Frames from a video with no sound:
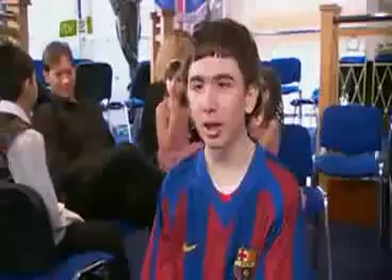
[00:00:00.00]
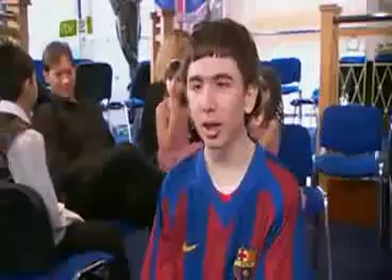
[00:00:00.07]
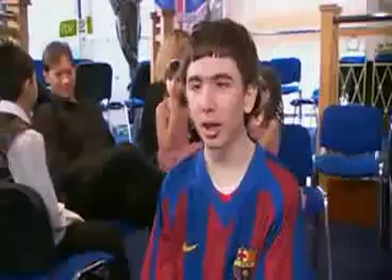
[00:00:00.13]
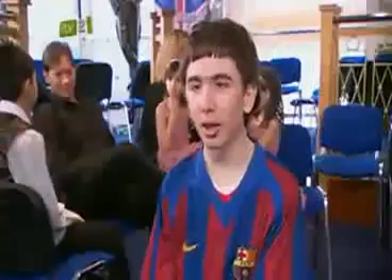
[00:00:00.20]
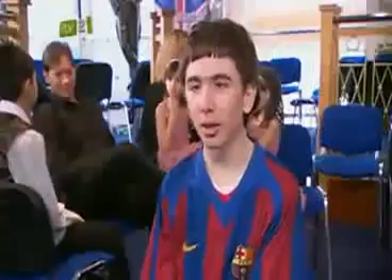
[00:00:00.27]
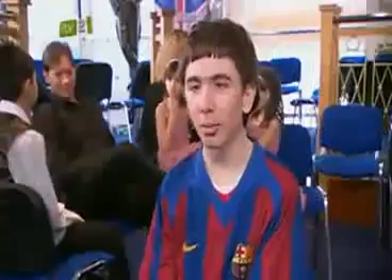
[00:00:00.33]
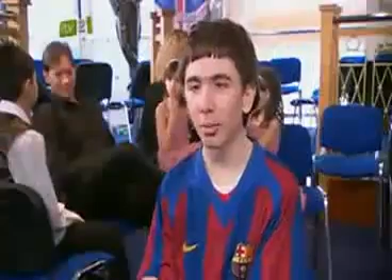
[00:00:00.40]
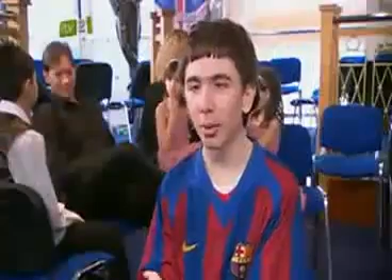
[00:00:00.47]

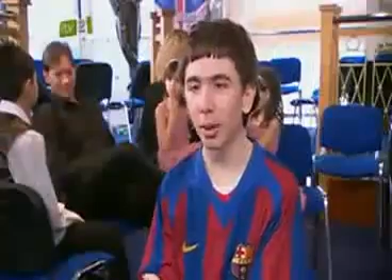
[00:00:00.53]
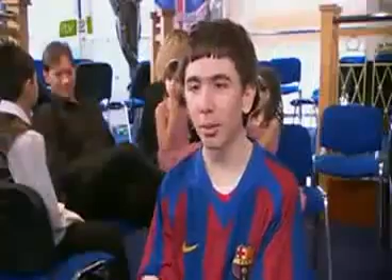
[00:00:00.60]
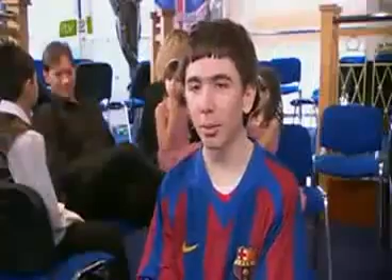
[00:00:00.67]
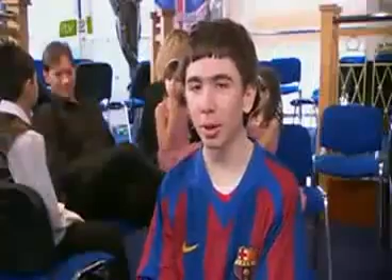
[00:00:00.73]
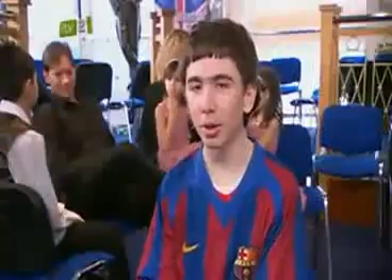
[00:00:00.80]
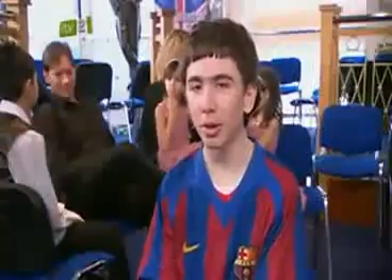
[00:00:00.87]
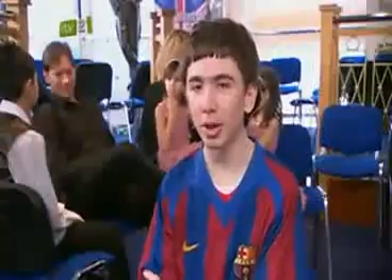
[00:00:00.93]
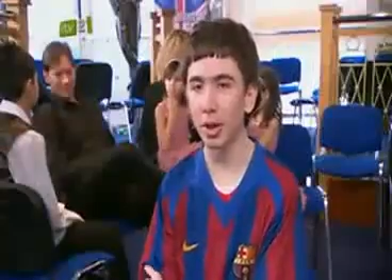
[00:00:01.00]
I'll compare
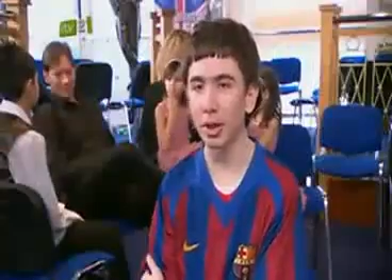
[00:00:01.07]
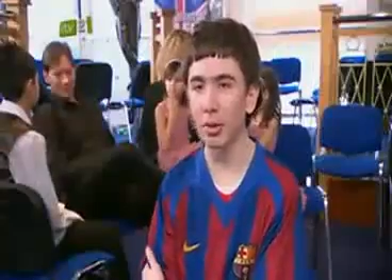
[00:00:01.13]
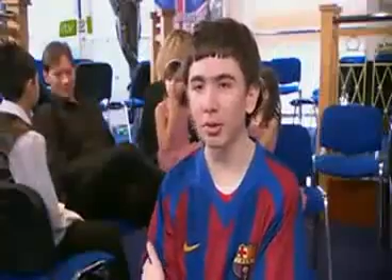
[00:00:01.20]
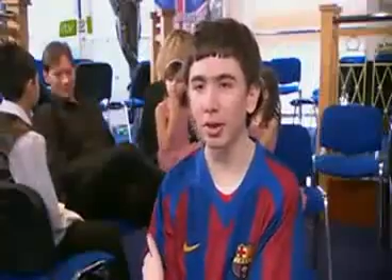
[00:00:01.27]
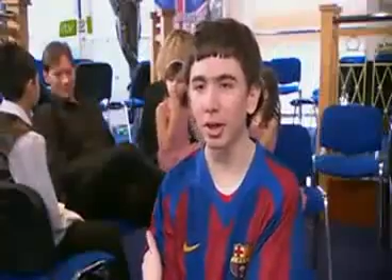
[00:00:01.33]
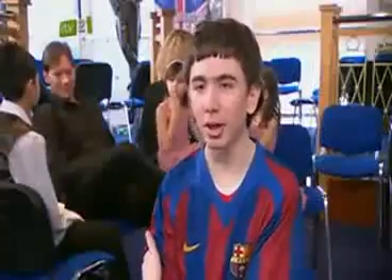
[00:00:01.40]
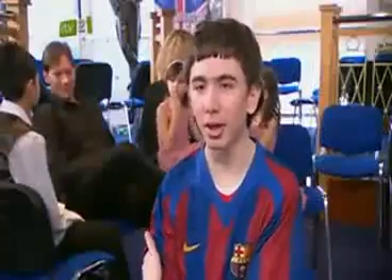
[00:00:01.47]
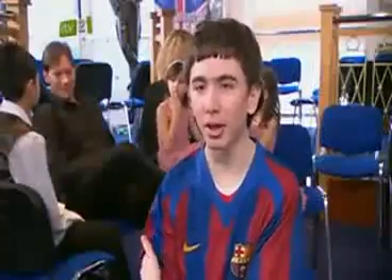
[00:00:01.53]
my tricks to
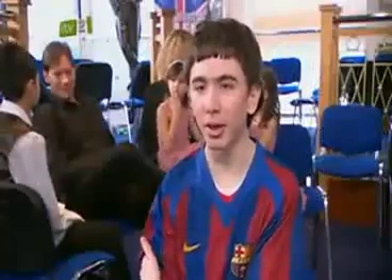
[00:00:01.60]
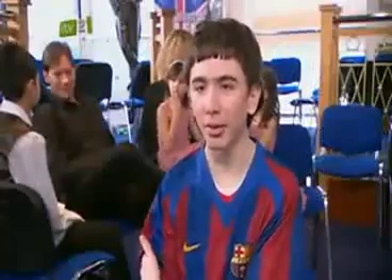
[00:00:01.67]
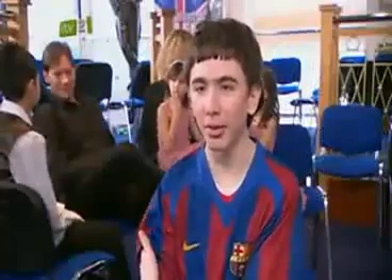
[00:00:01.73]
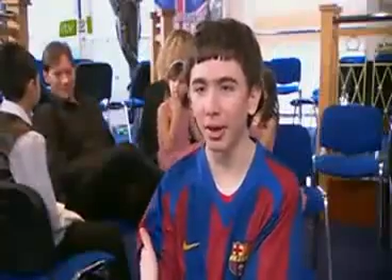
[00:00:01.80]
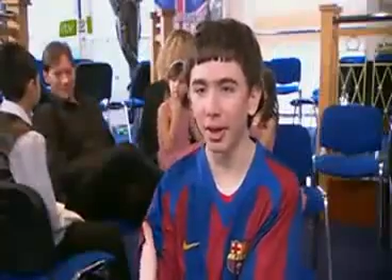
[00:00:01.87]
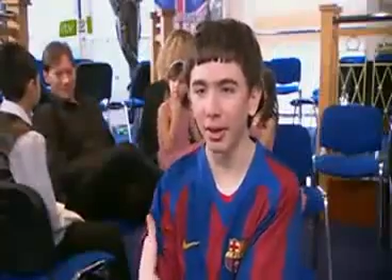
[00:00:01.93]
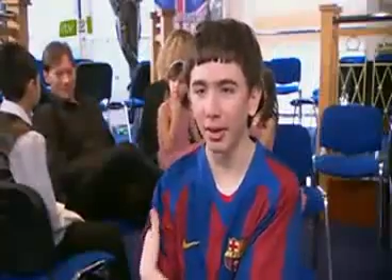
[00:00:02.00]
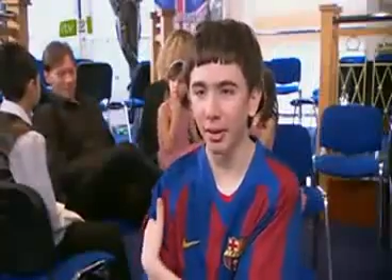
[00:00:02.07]
Cristiano
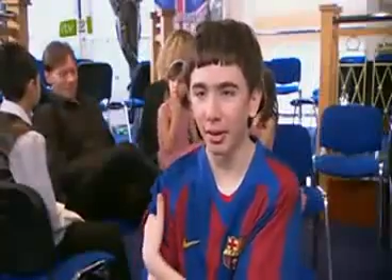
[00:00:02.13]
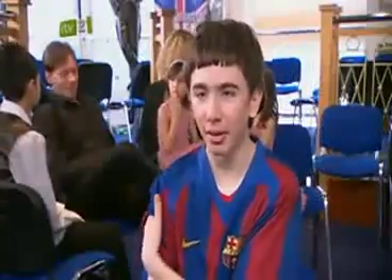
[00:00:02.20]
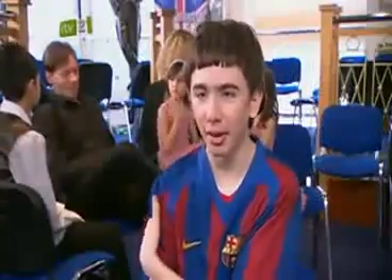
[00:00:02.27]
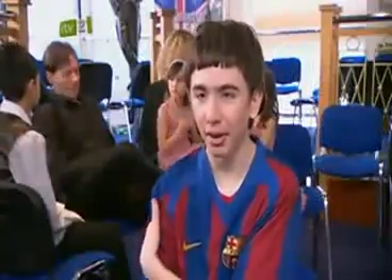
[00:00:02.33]
Ronaldo.